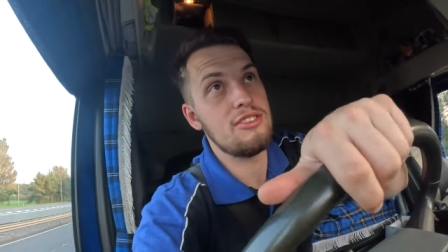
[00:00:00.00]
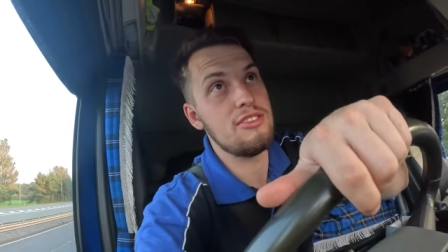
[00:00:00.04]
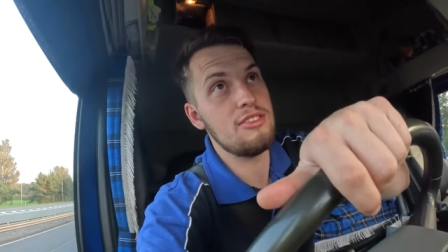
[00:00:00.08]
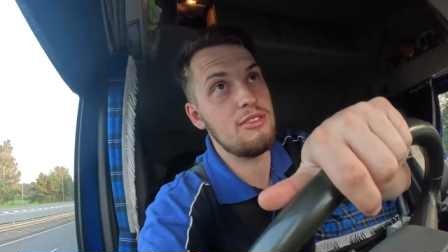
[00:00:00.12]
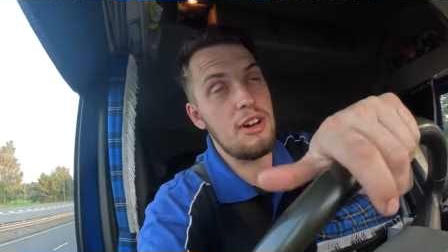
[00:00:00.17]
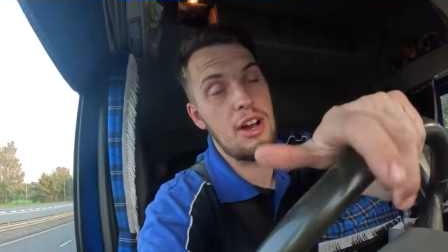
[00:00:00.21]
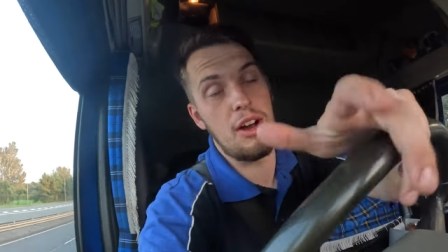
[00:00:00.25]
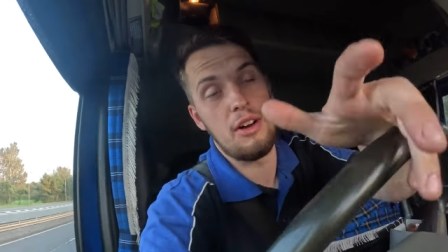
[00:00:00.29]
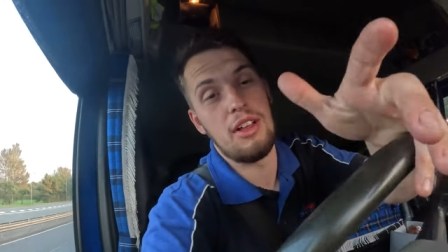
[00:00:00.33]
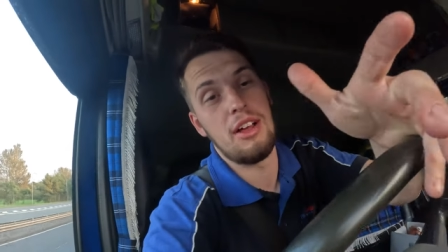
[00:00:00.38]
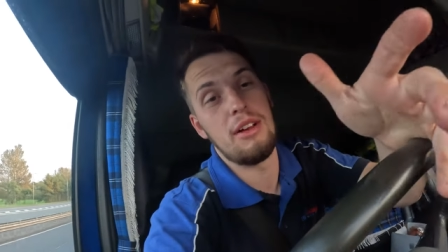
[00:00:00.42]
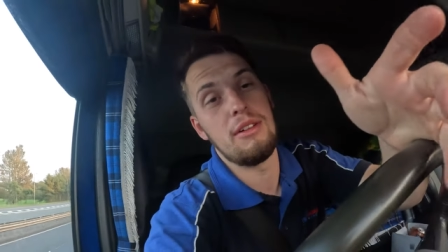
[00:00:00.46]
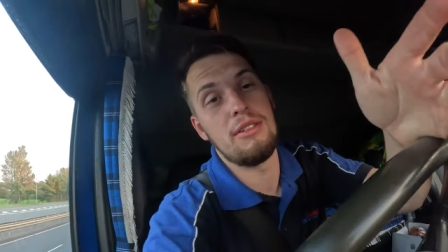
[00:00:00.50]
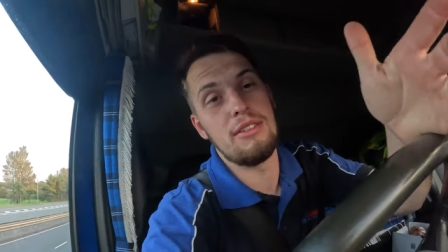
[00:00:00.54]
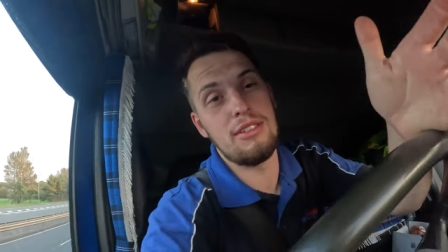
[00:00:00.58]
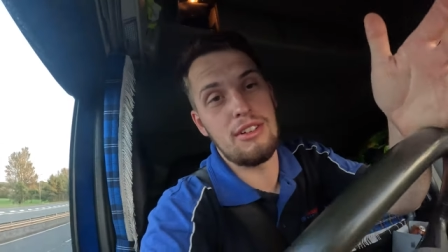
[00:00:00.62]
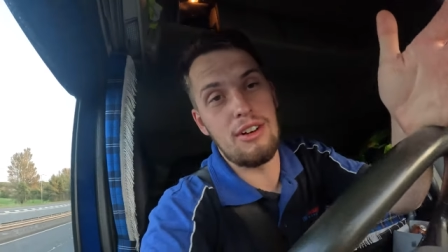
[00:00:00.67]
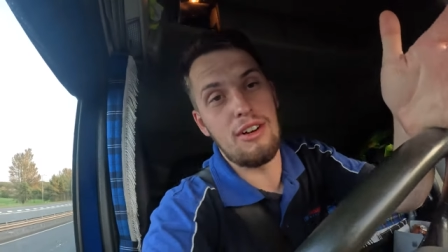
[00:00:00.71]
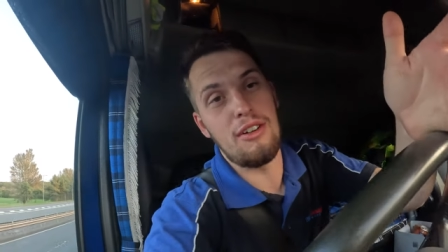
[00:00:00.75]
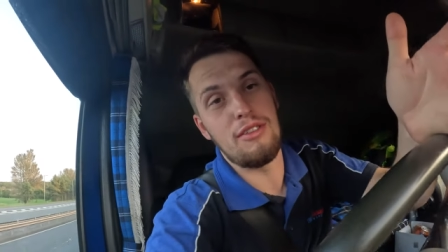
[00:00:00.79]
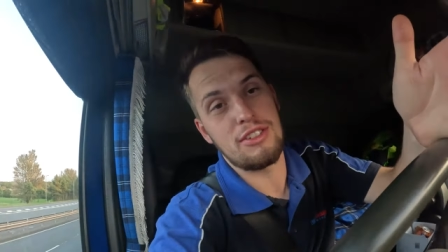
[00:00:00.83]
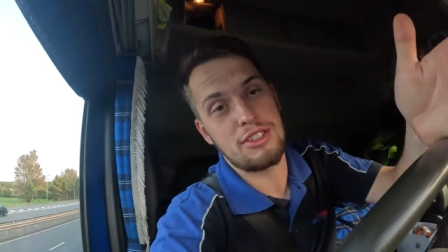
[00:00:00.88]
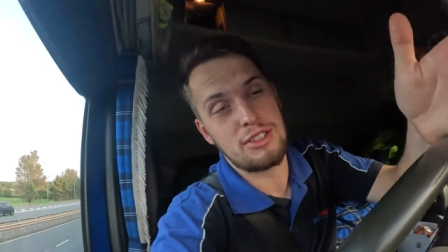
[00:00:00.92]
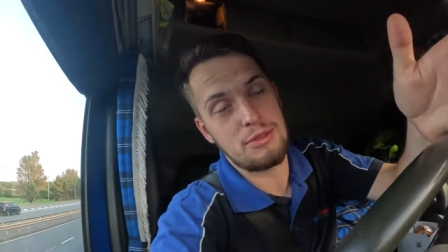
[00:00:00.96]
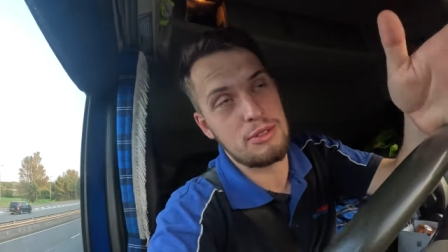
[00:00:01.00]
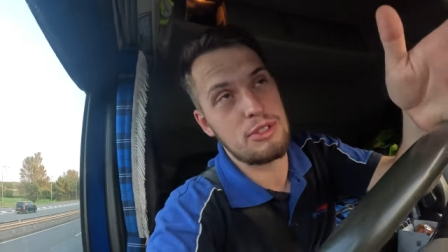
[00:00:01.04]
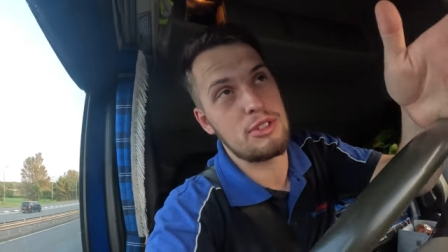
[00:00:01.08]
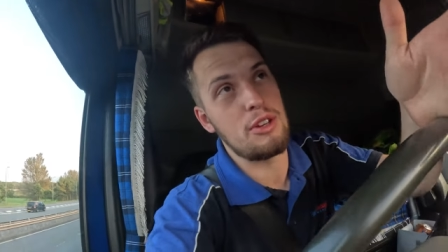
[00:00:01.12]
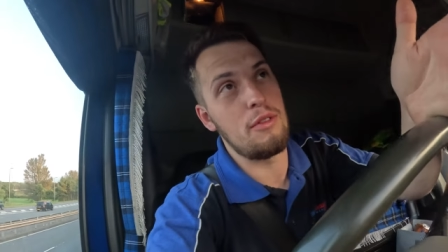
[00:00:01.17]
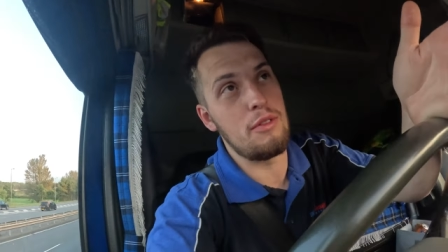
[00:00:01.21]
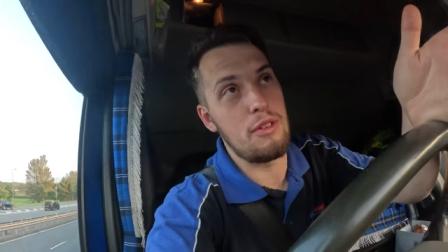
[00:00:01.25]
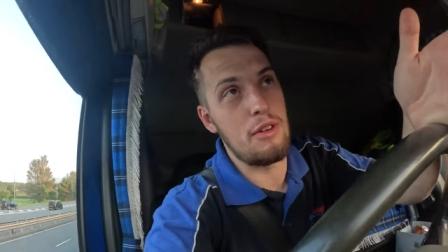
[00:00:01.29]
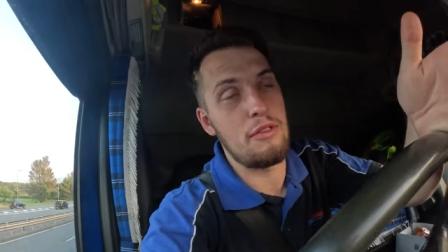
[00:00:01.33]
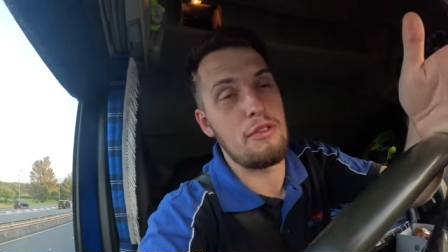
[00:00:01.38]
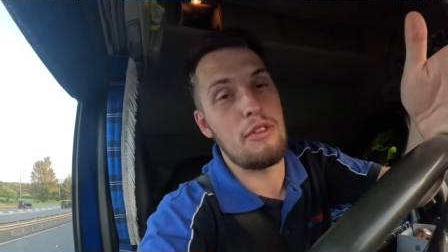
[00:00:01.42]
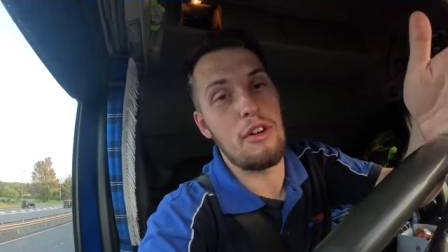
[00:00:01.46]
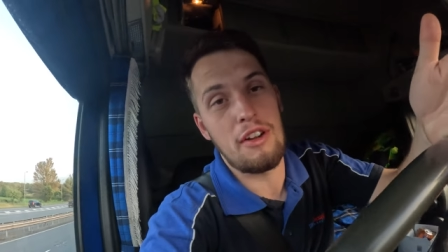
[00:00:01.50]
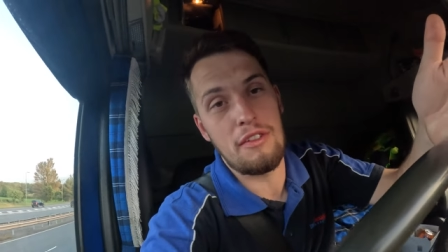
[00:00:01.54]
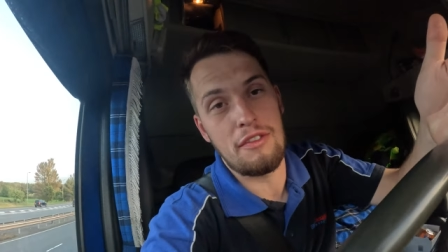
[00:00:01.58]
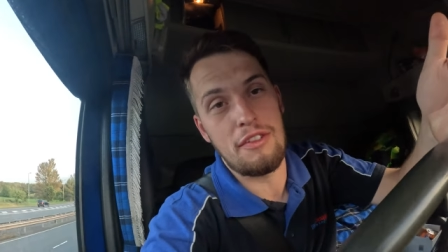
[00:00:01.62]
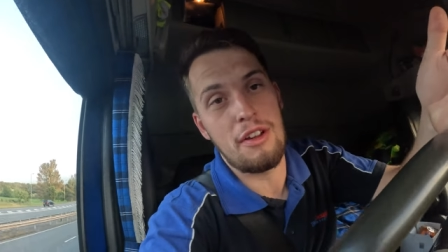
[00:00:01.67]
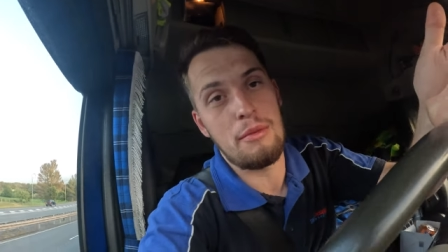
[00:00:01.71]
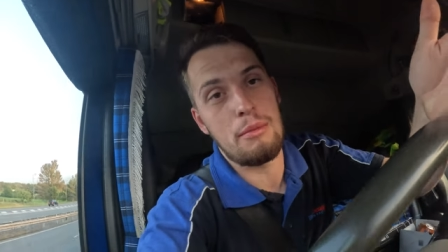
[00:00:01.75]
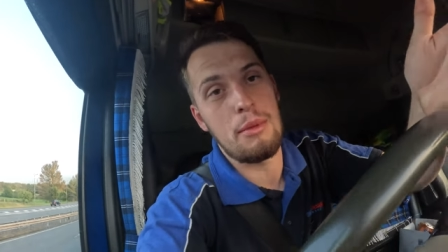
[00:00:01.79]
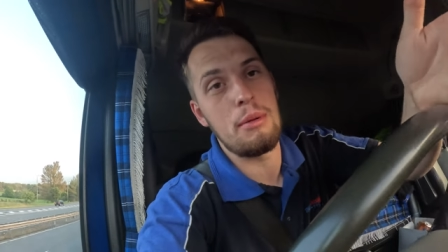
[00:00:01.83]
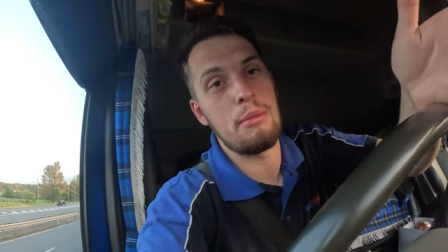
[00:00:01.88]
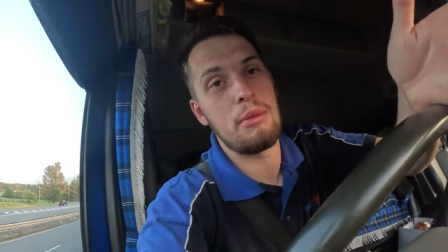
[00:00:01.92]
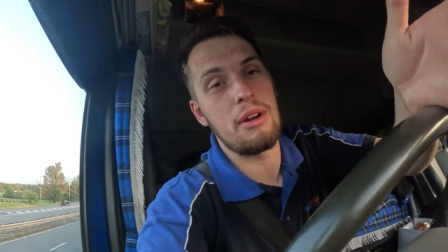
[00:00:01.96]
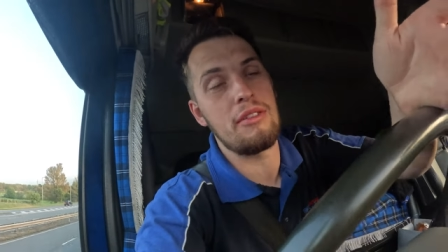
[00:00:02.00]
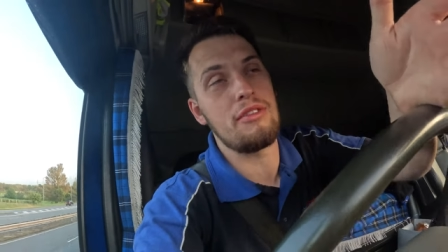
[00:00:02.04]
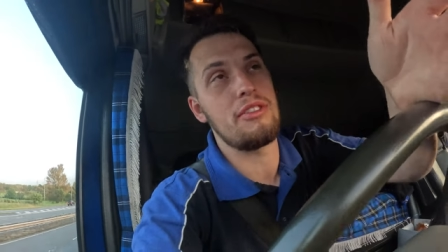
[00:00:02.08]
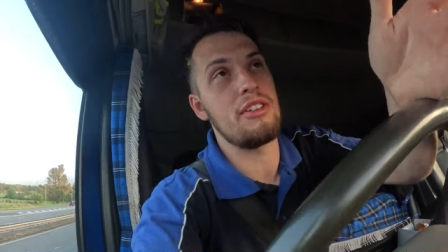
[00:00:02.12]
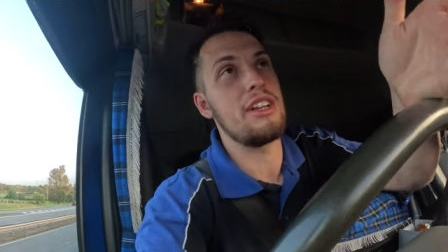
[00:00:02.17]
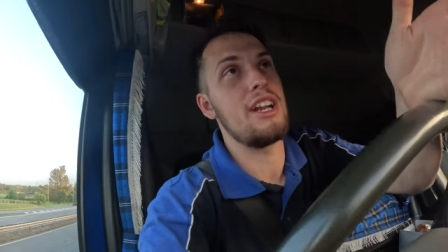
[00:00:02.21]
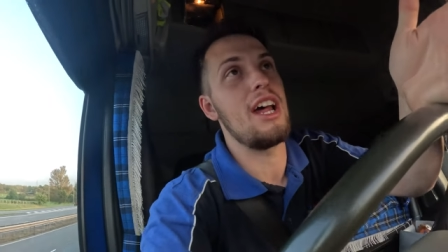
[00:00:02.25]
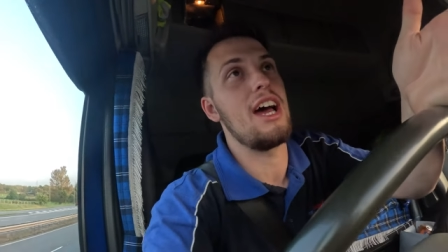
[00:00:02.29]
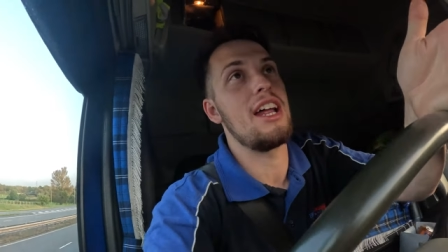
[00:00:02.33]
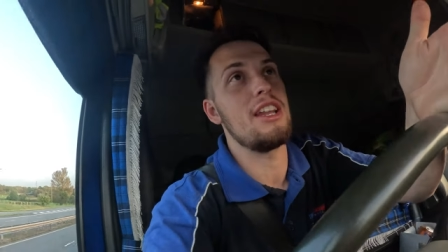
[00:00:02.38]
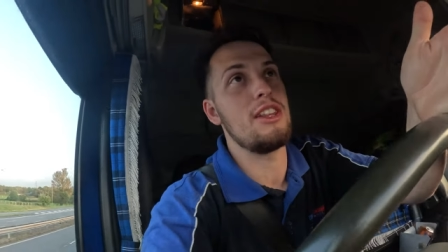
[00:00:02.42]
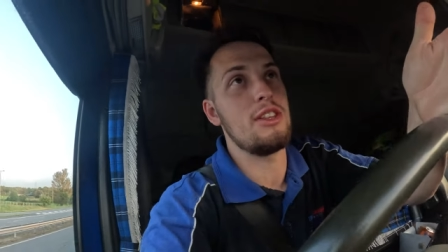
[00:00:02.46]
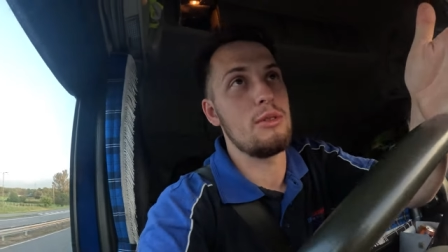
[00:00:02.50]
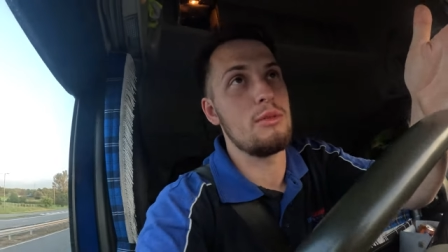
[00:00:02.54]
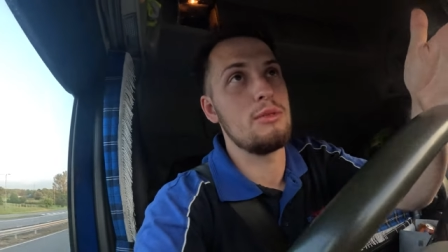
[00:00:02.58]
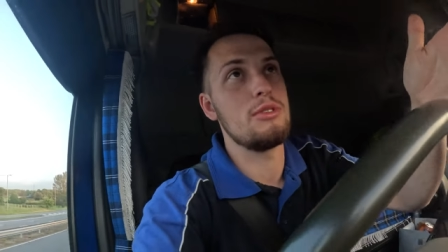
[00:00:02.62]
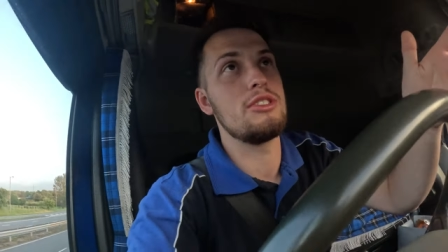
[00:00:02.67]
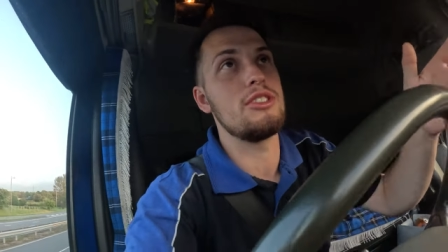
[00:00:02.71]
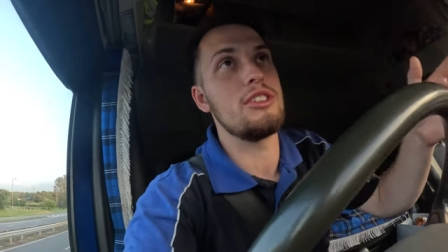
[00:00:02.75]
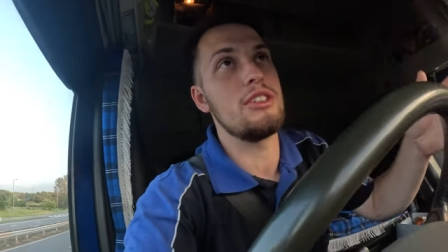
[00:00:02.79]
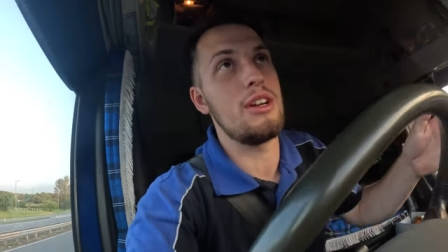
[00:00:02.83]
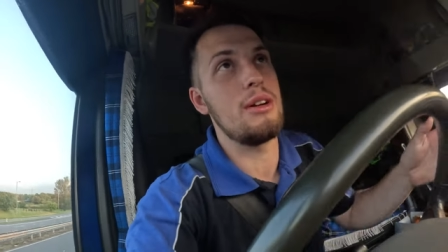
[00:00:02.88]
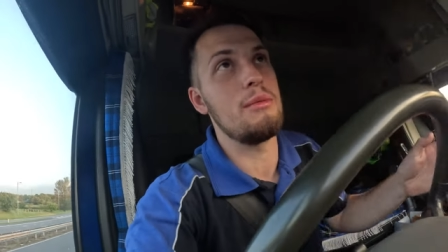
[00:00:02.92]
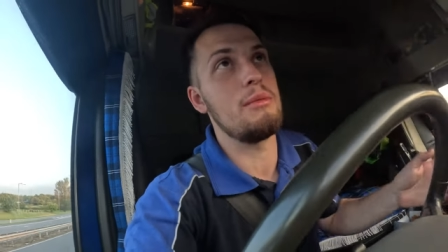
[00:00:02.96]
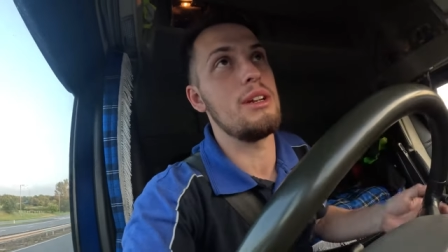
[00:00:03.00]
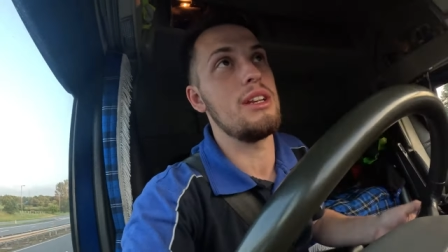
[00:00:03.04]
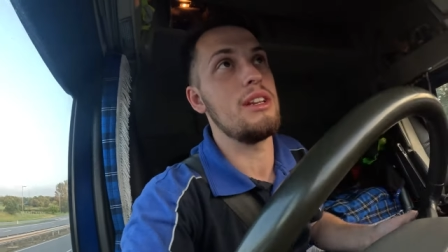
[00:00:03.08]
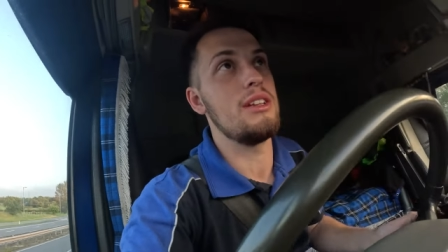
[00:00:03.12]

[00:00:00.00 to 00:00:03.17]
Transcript: Well, obviously we stopped for a 45-minute break for Nandos, you know what I